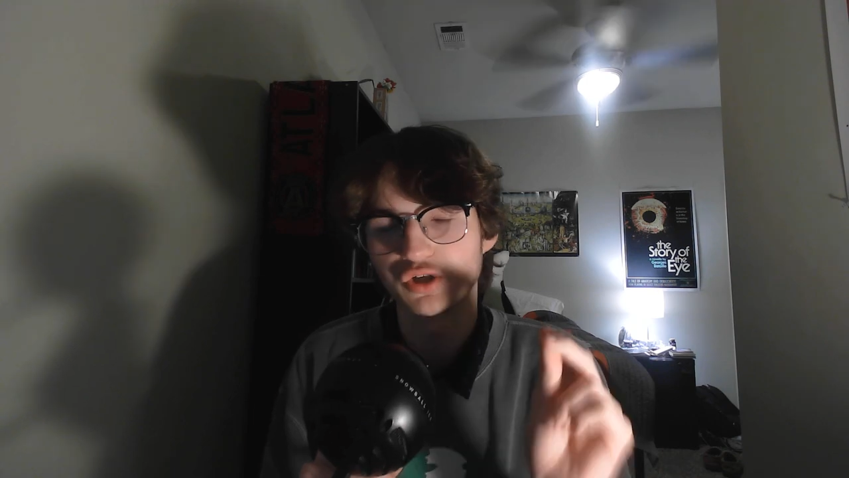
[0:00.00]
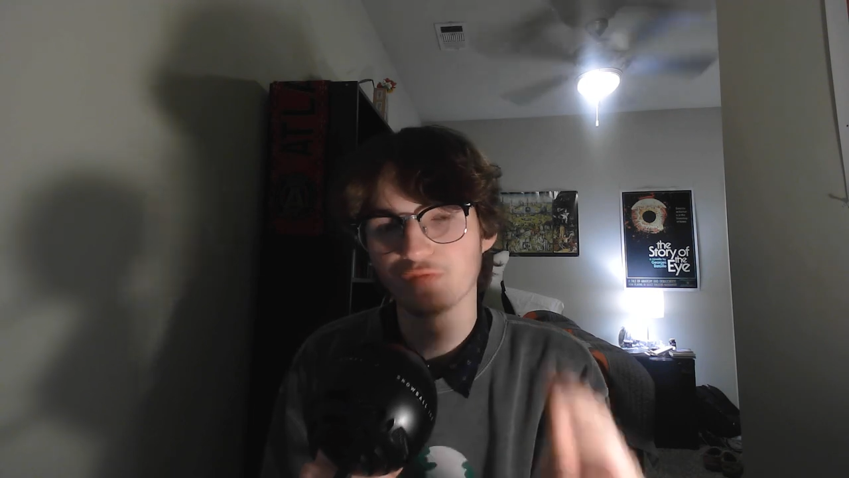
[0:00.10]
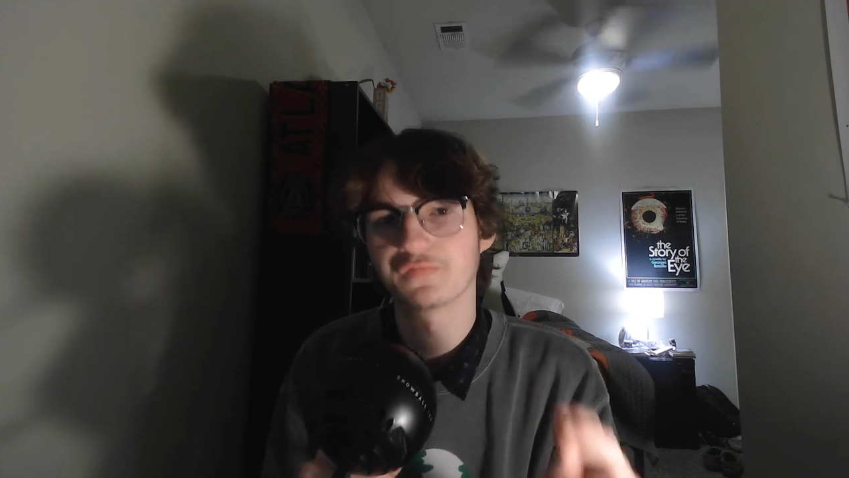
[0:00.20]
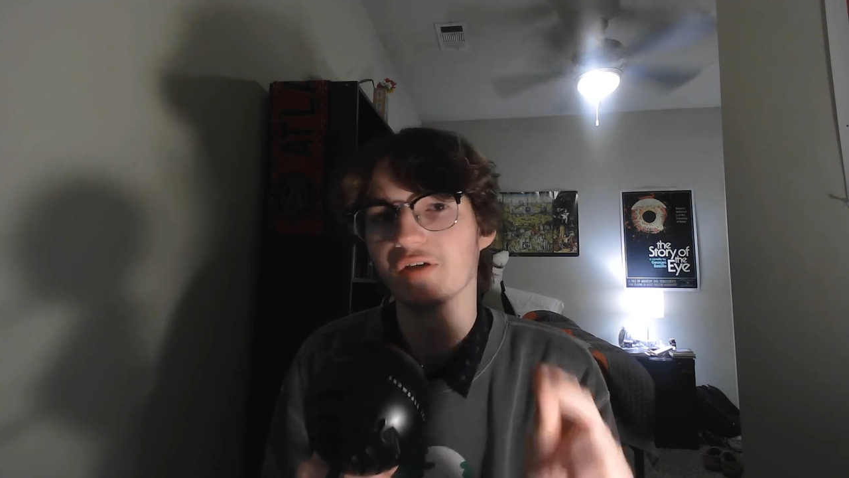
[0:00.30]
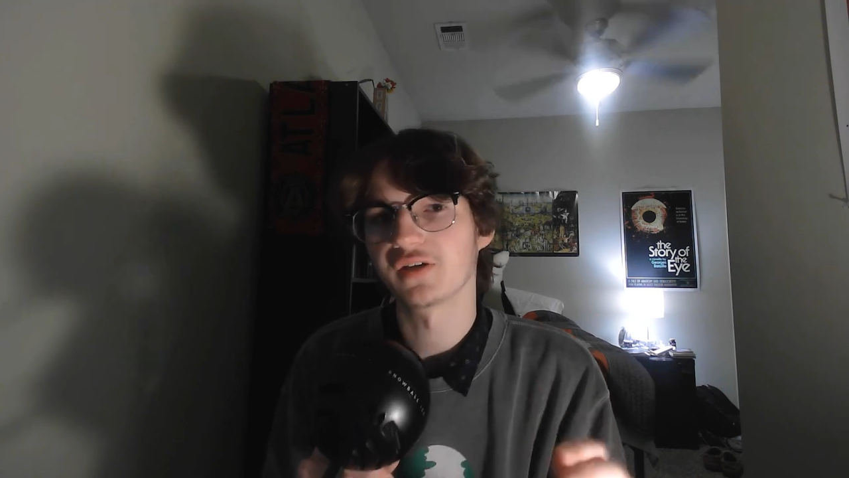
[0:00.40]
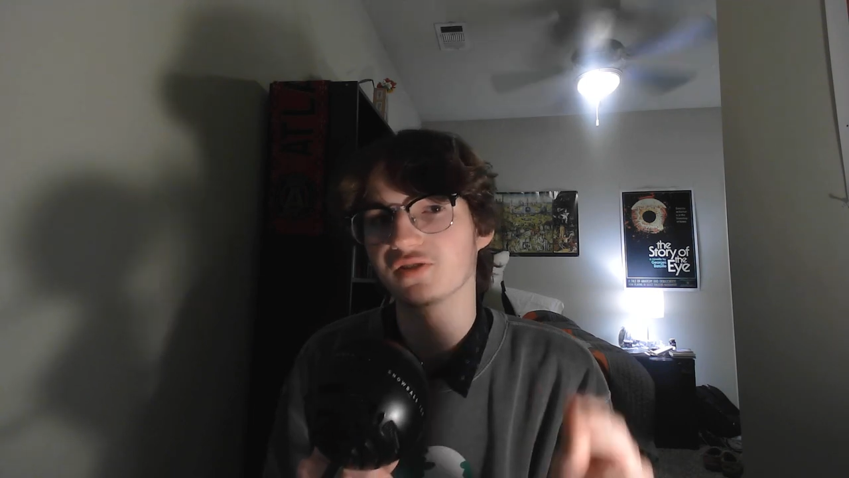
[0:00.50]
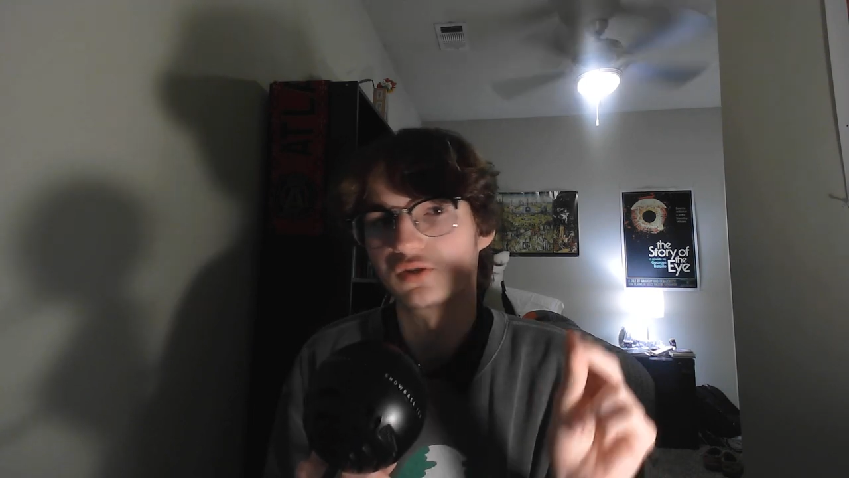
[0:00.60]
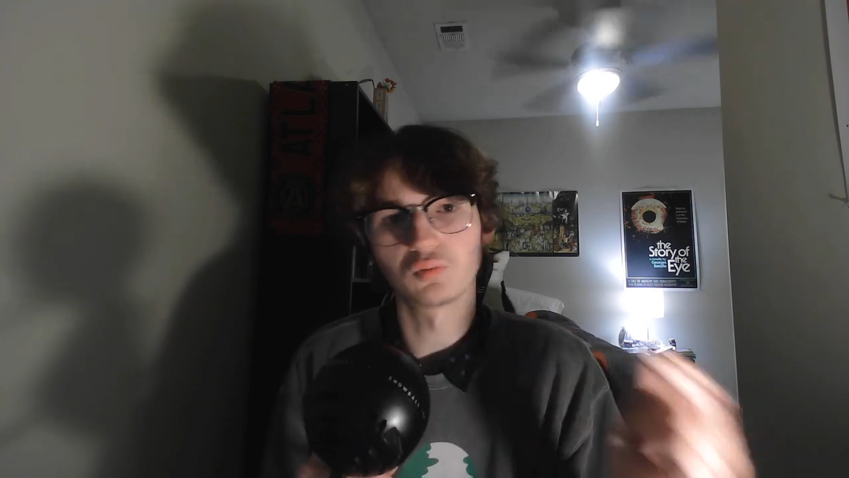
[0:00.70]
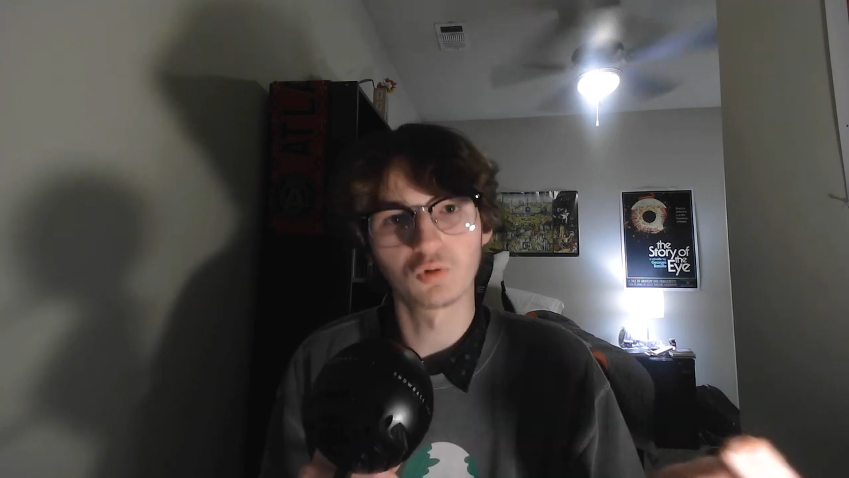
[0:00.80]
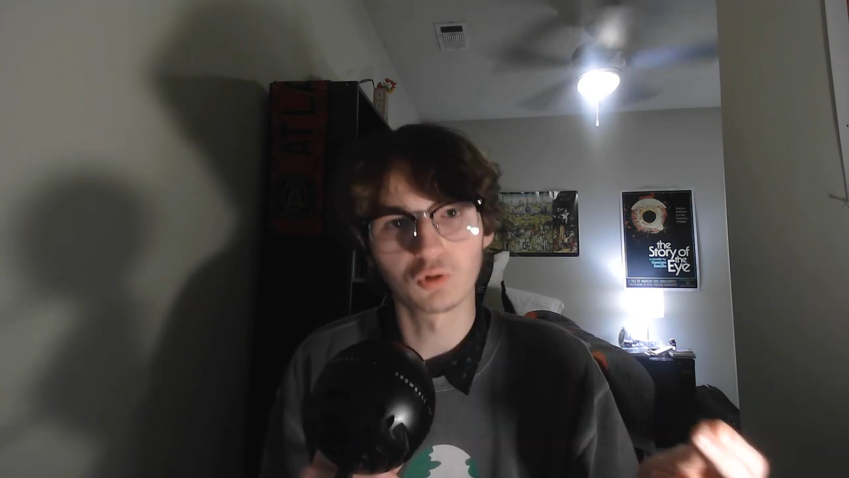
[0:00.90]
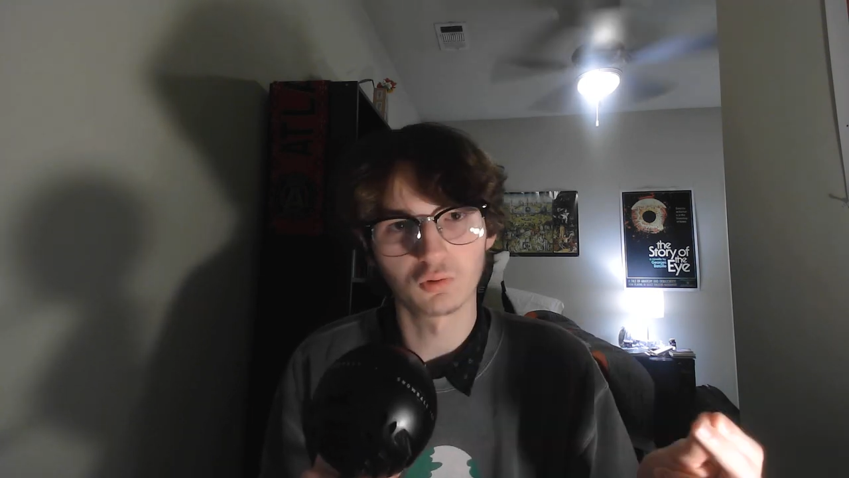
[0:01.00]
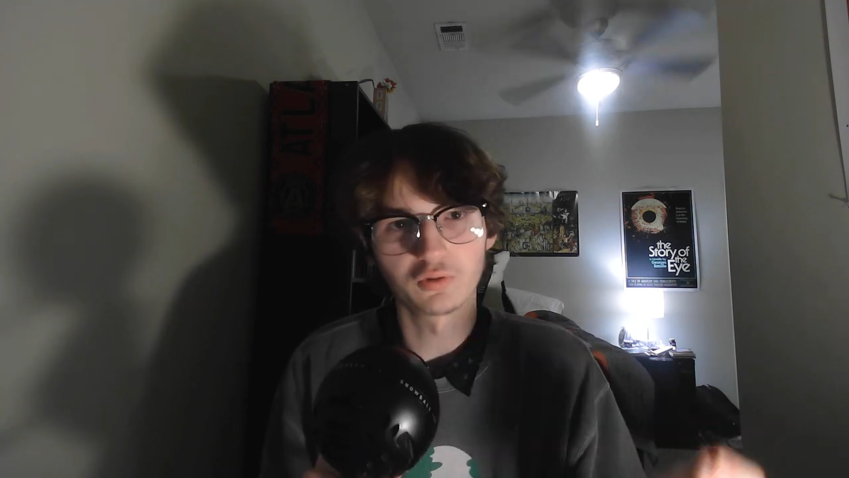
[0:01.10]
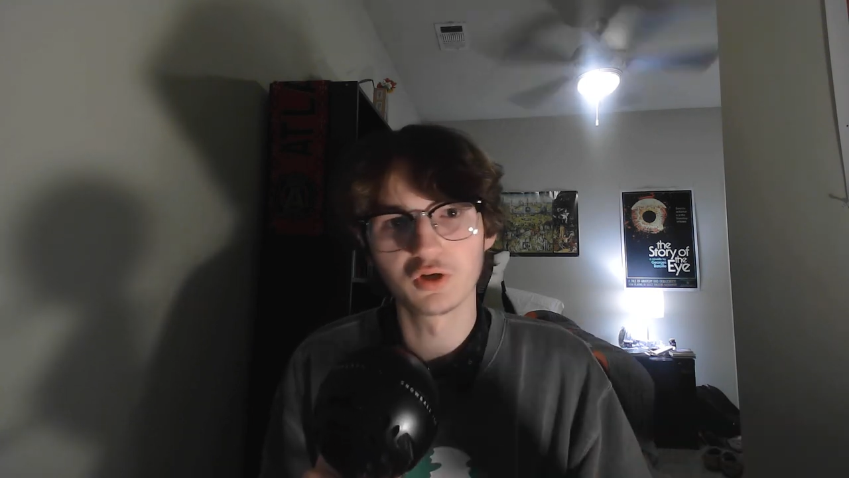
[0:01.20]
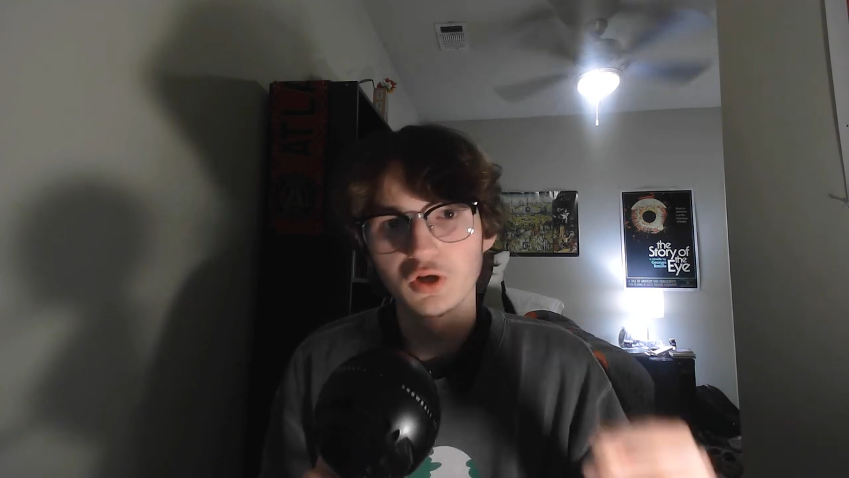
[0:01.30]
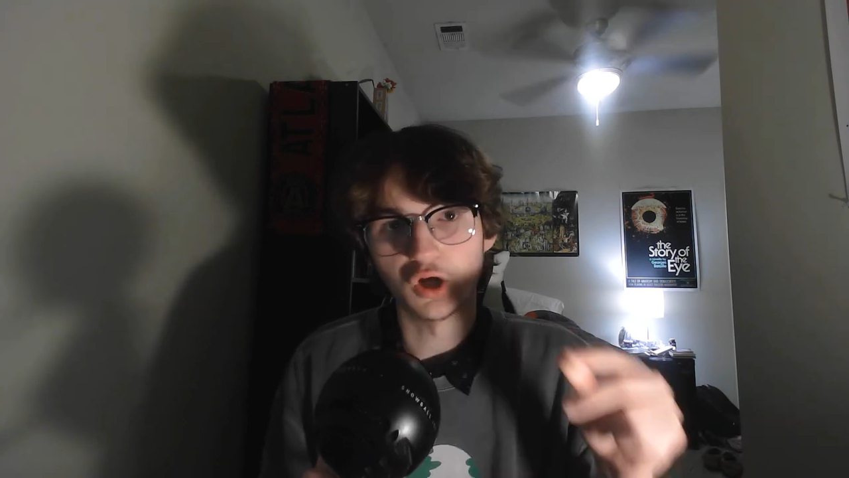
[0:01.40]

of things in the world,